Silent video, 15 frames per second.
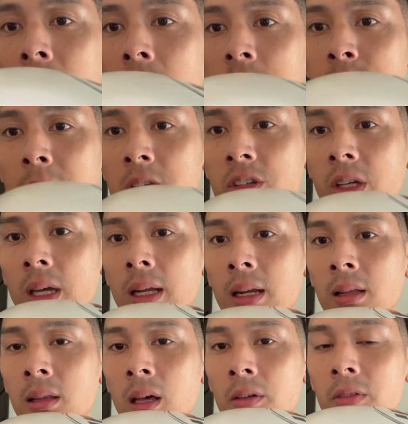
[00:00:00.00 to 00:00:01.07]
especially at a
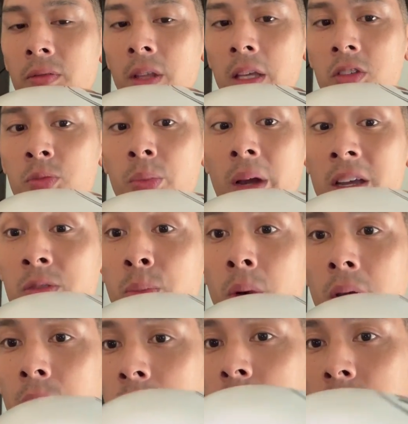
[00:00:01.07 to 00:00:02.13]
glove of this price
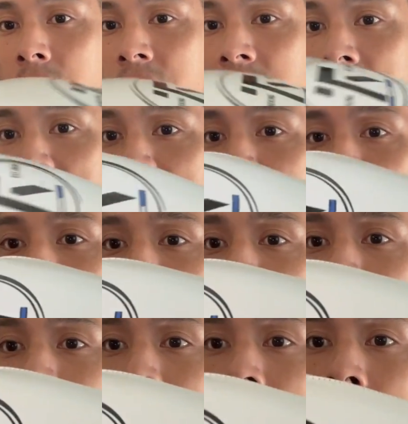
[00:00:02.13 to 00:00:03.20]
point, which we'll discuss here in a
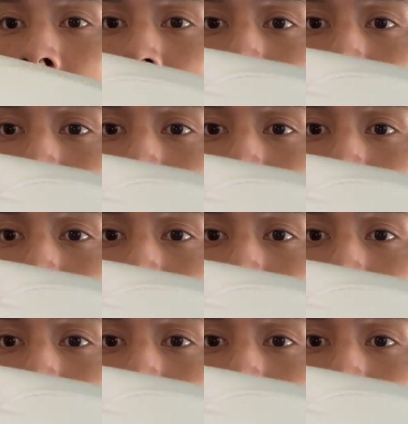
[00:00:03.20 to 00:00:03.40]
second. The